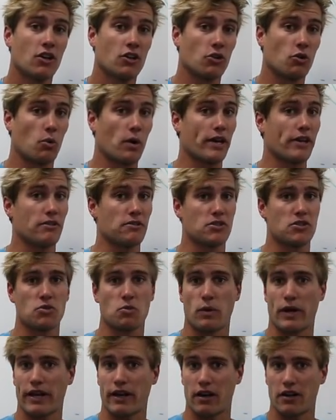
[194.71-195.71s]
the way you
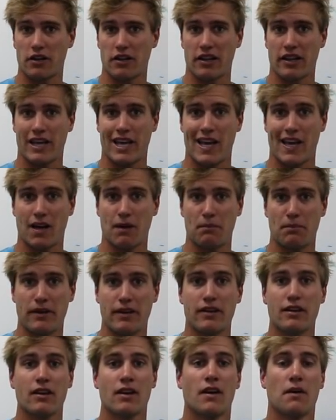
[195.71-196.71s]
swing under the
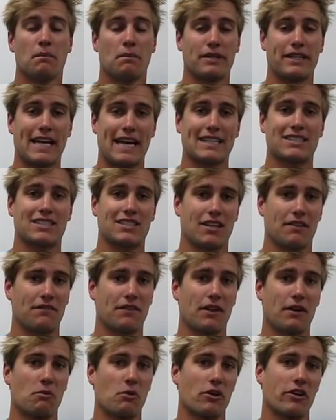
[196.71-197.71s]
canopy, but that's stuff
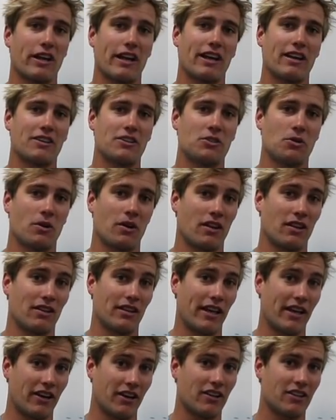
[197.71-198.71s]
that we'll get into on a
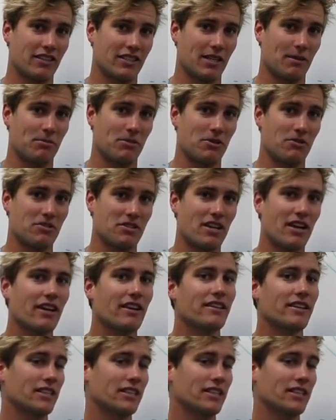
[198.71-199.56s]
later Tip Tuesday.